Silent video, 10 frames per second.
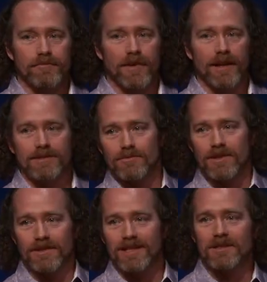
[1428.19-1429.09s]
And that's
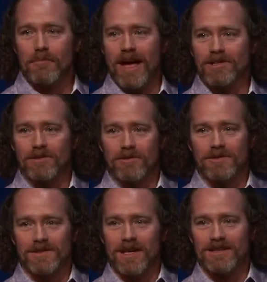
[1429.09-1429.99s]
the magical
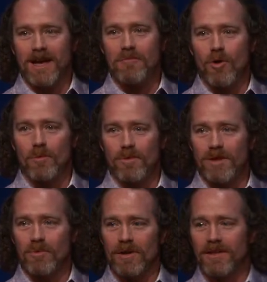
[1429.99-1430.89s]
CSI moment where they
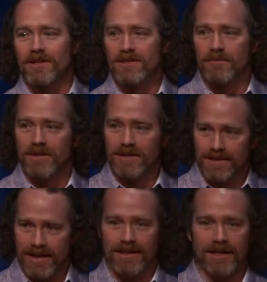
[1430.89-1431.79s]
put it in the instrument, and a
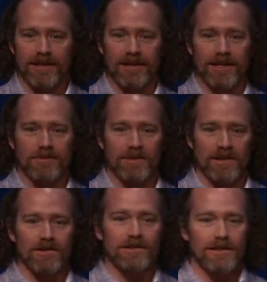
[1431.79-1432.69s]
second later you get the
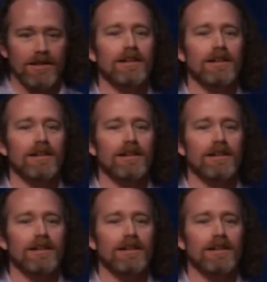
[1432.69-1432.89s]
results.